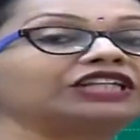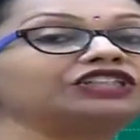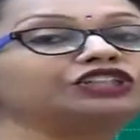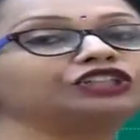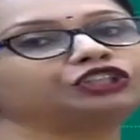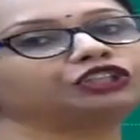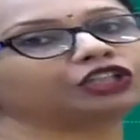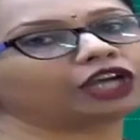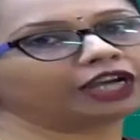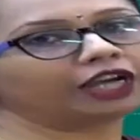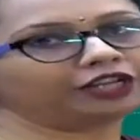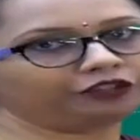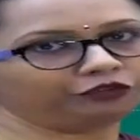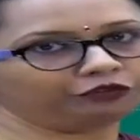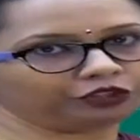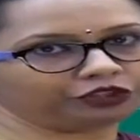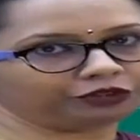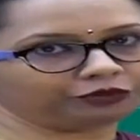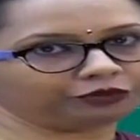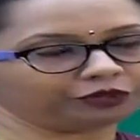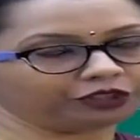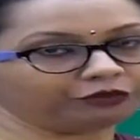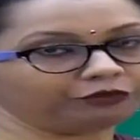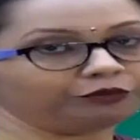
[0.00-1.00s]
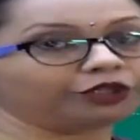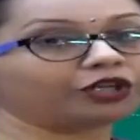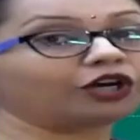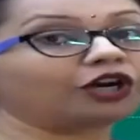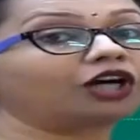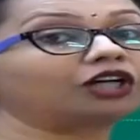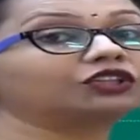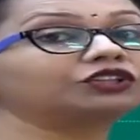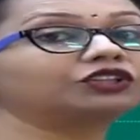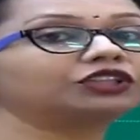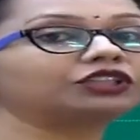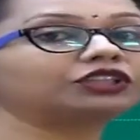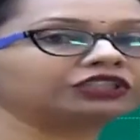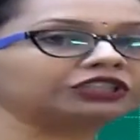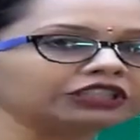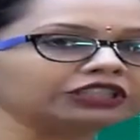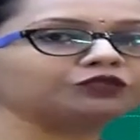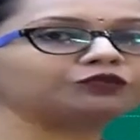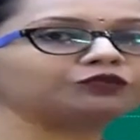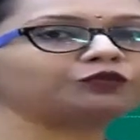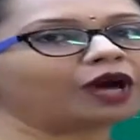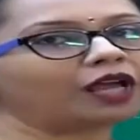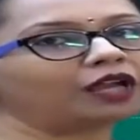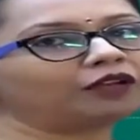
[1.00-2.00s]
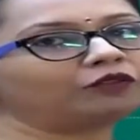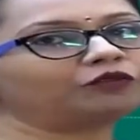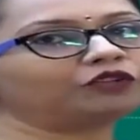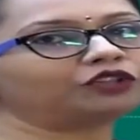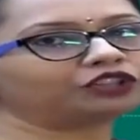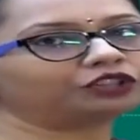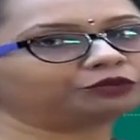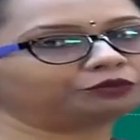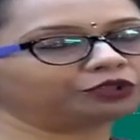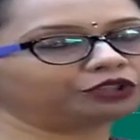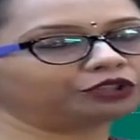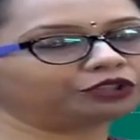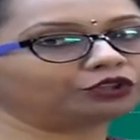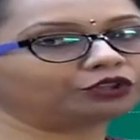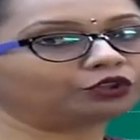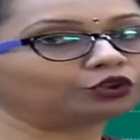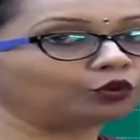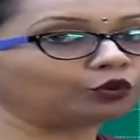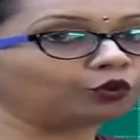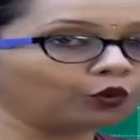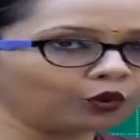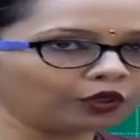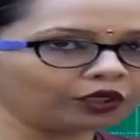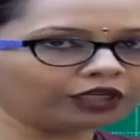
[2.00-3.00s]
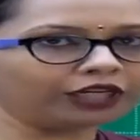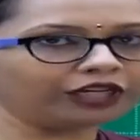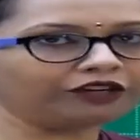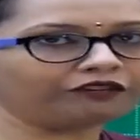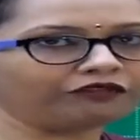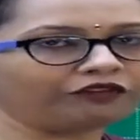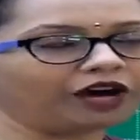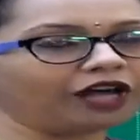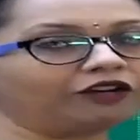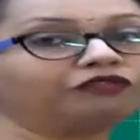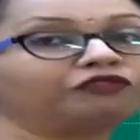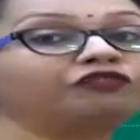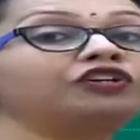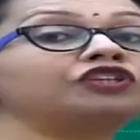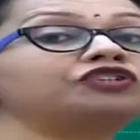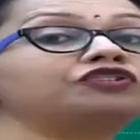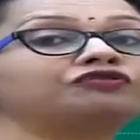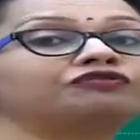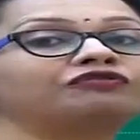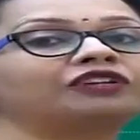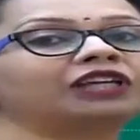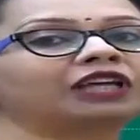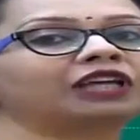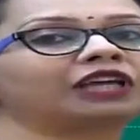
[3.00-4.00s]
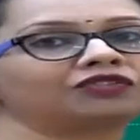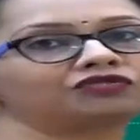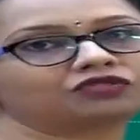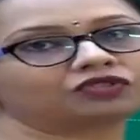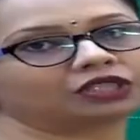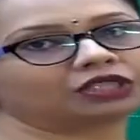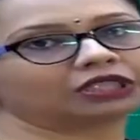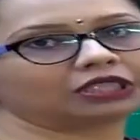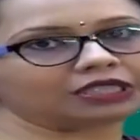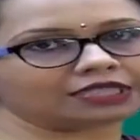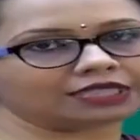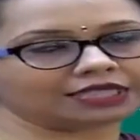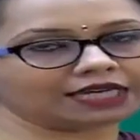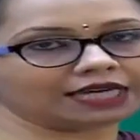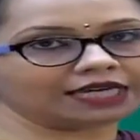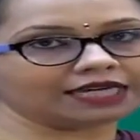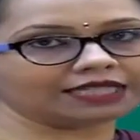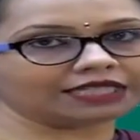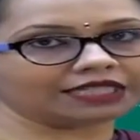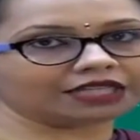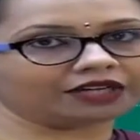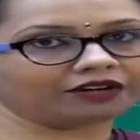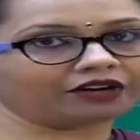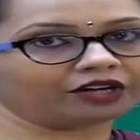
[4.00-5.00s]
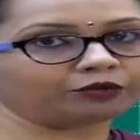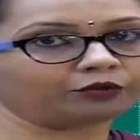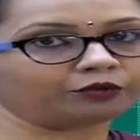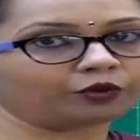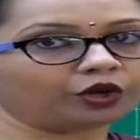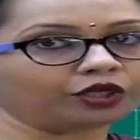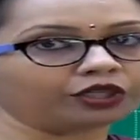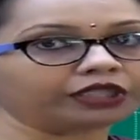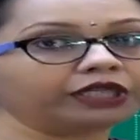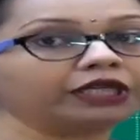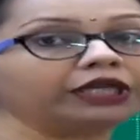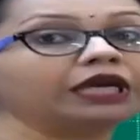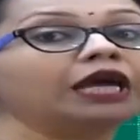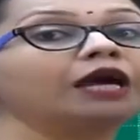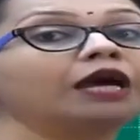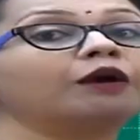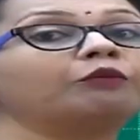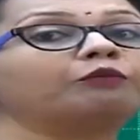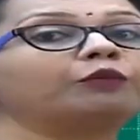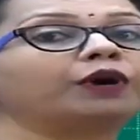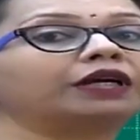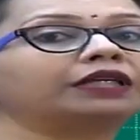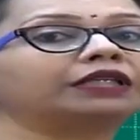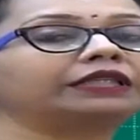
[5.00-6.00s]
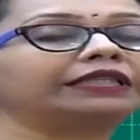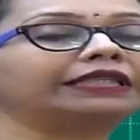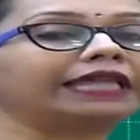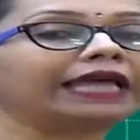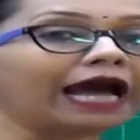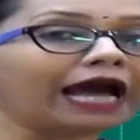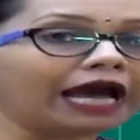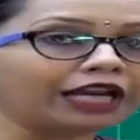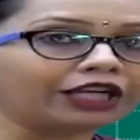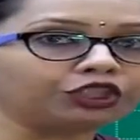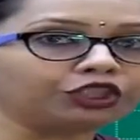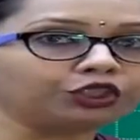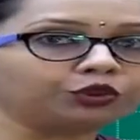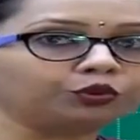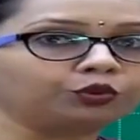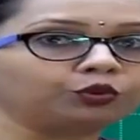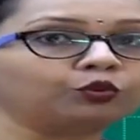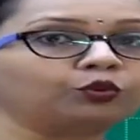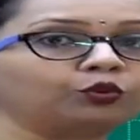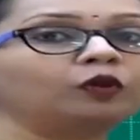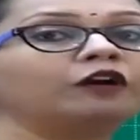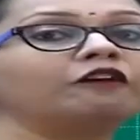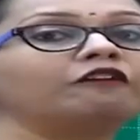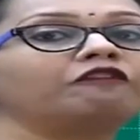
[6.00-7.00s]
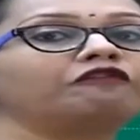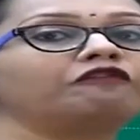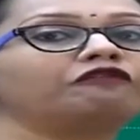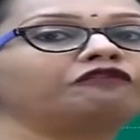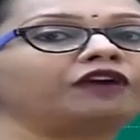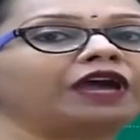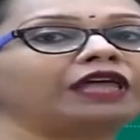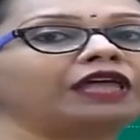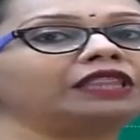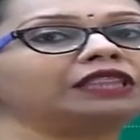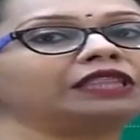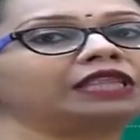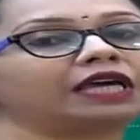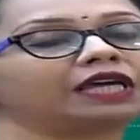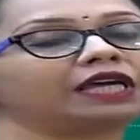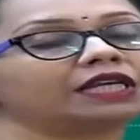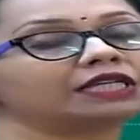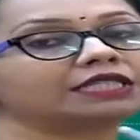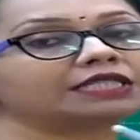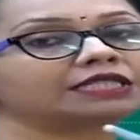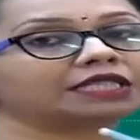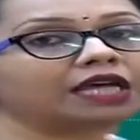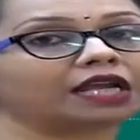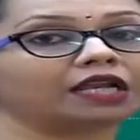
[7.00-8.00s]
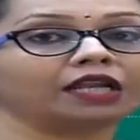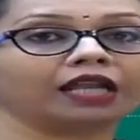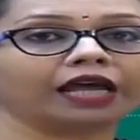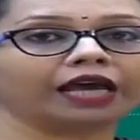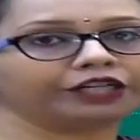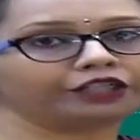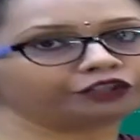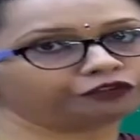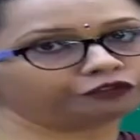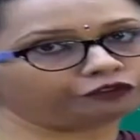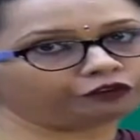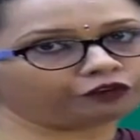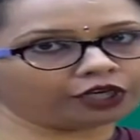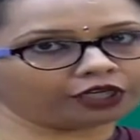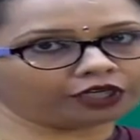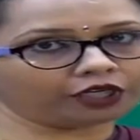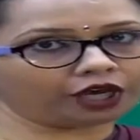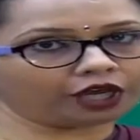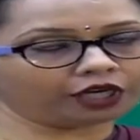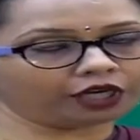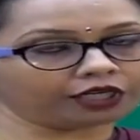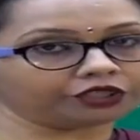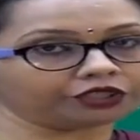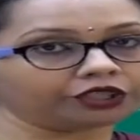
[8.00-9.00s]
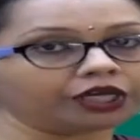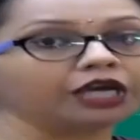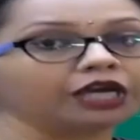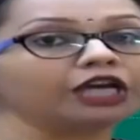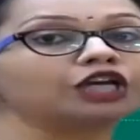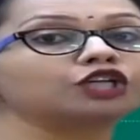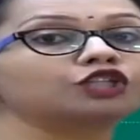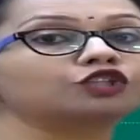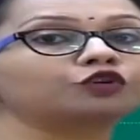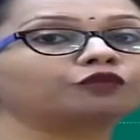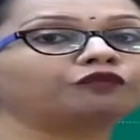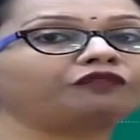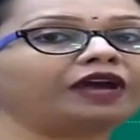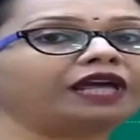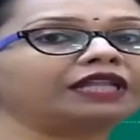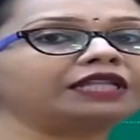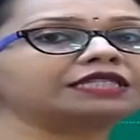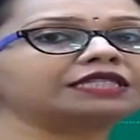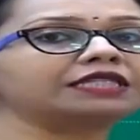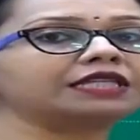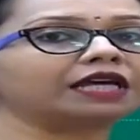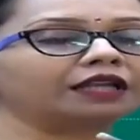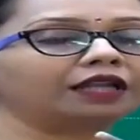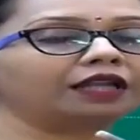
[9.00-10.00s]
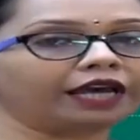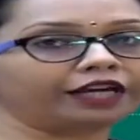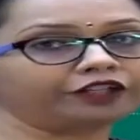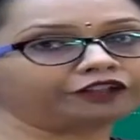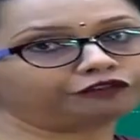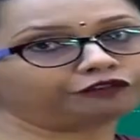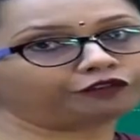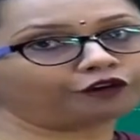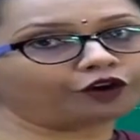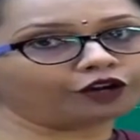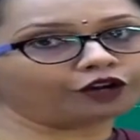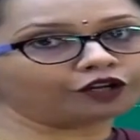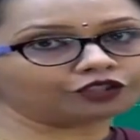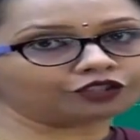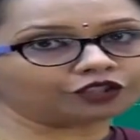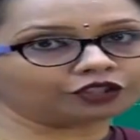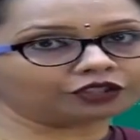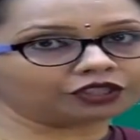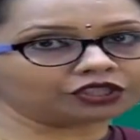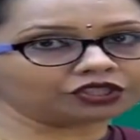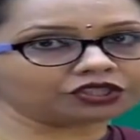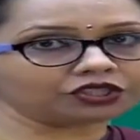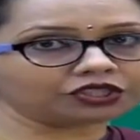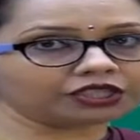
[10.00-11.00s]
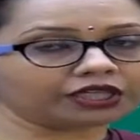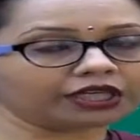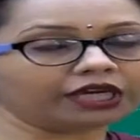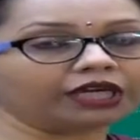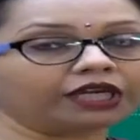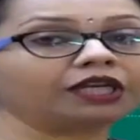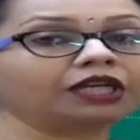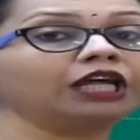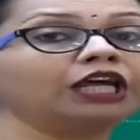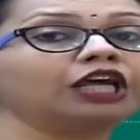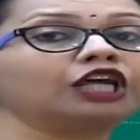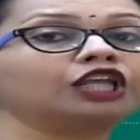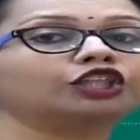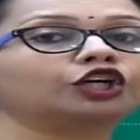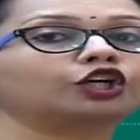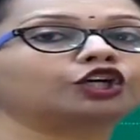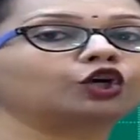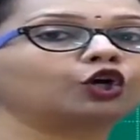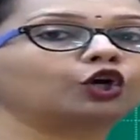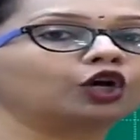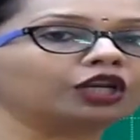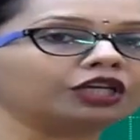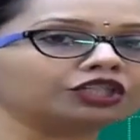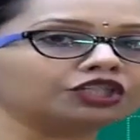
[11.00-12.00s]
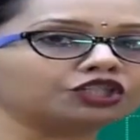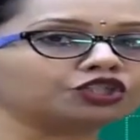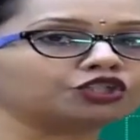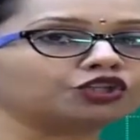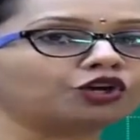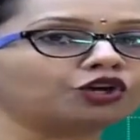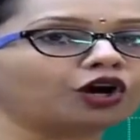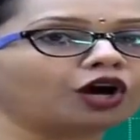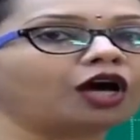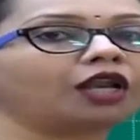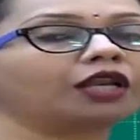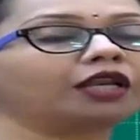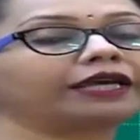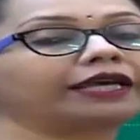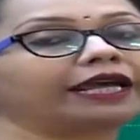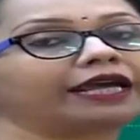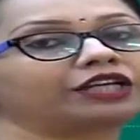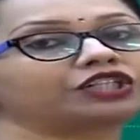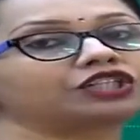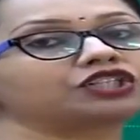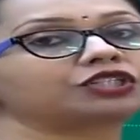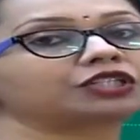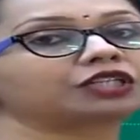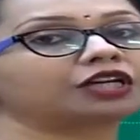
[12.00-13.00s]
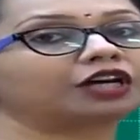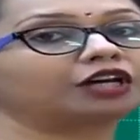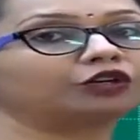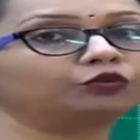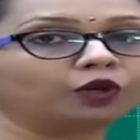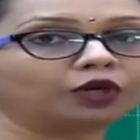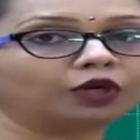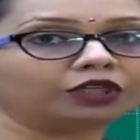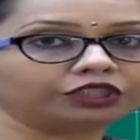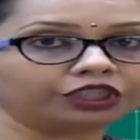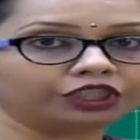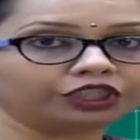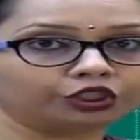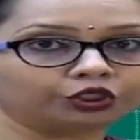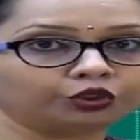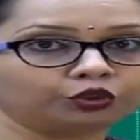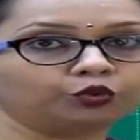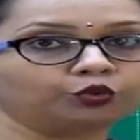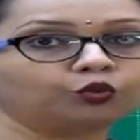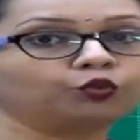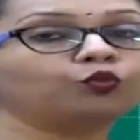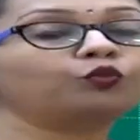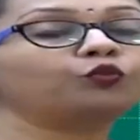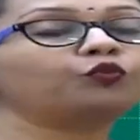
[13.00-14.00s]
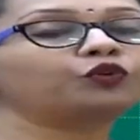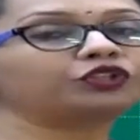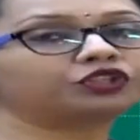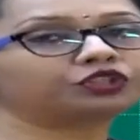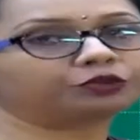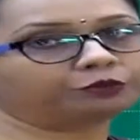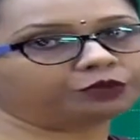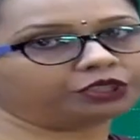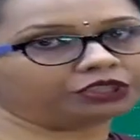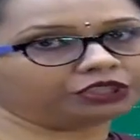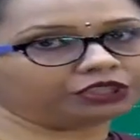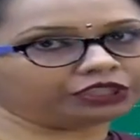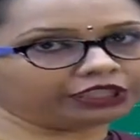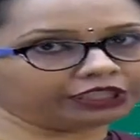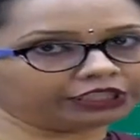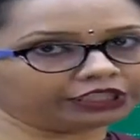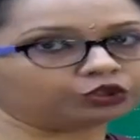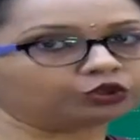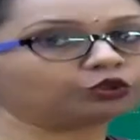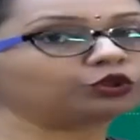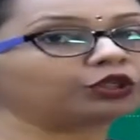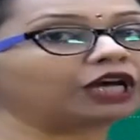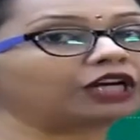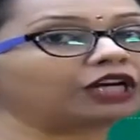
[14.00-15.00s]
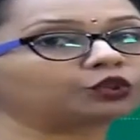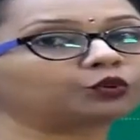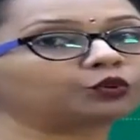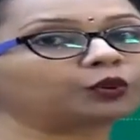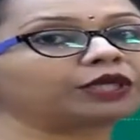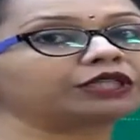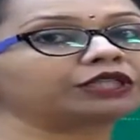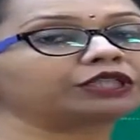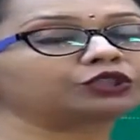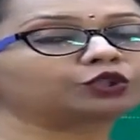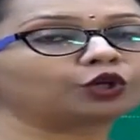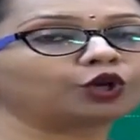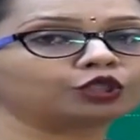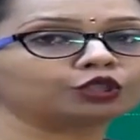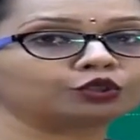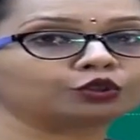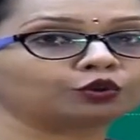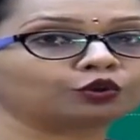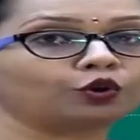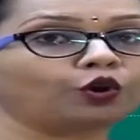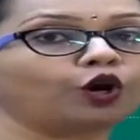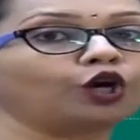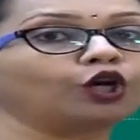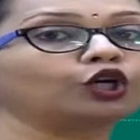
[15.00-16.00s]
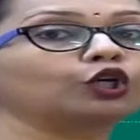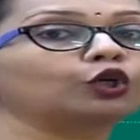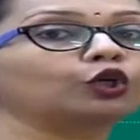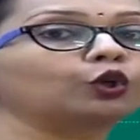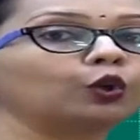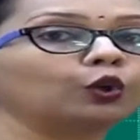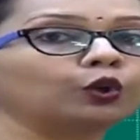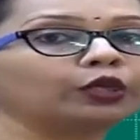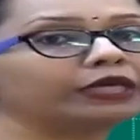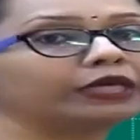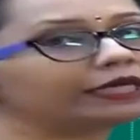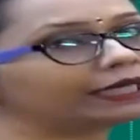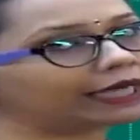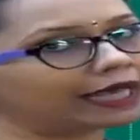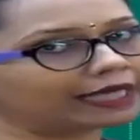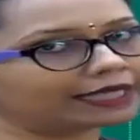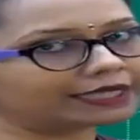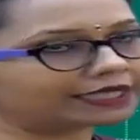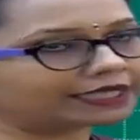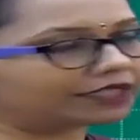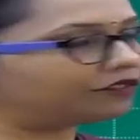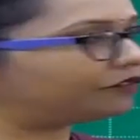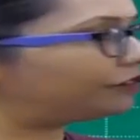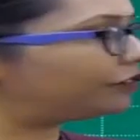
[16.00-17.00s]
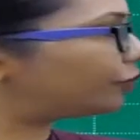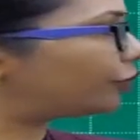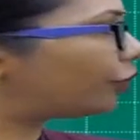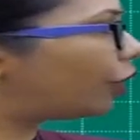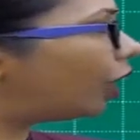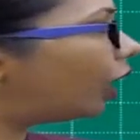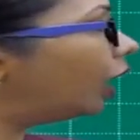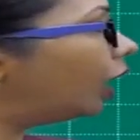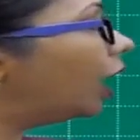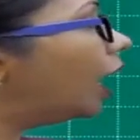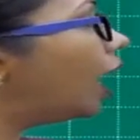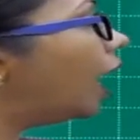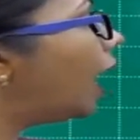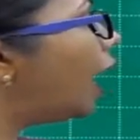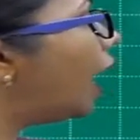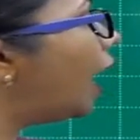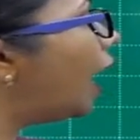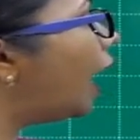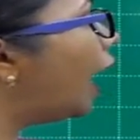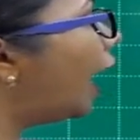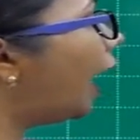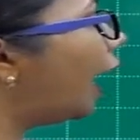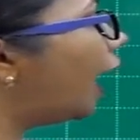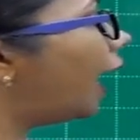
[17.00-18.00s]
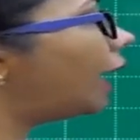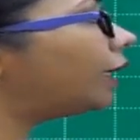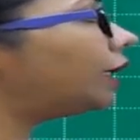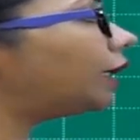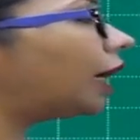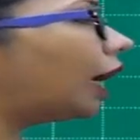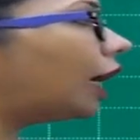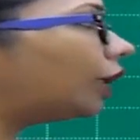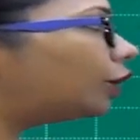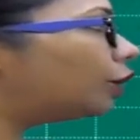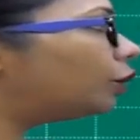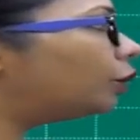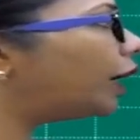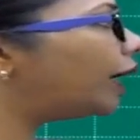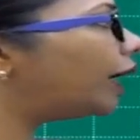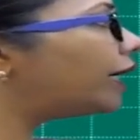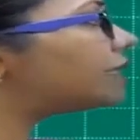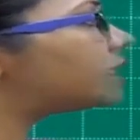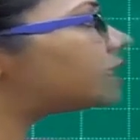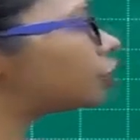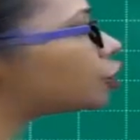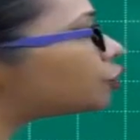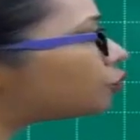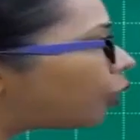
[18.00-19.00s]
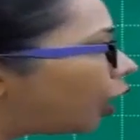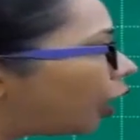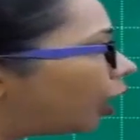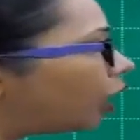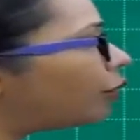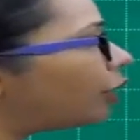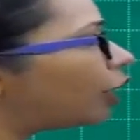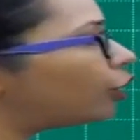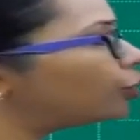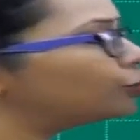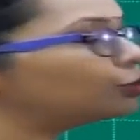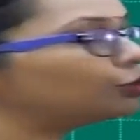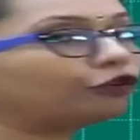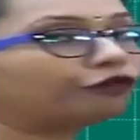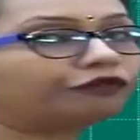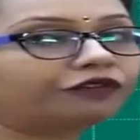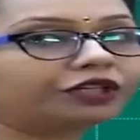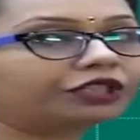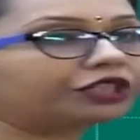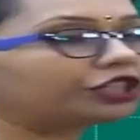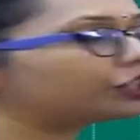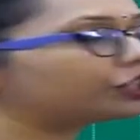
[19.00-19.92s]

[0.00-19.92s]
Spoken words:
sunshine vitamin, because this is one vitamin, the only one which we can synthesize in our body, but that too when there is sunlight falling on it. So when sunlight falls on the skin, the cholesterol gets converted to vitamin D. So that's why it is also called cholecalciferol. And otherwise, small amount of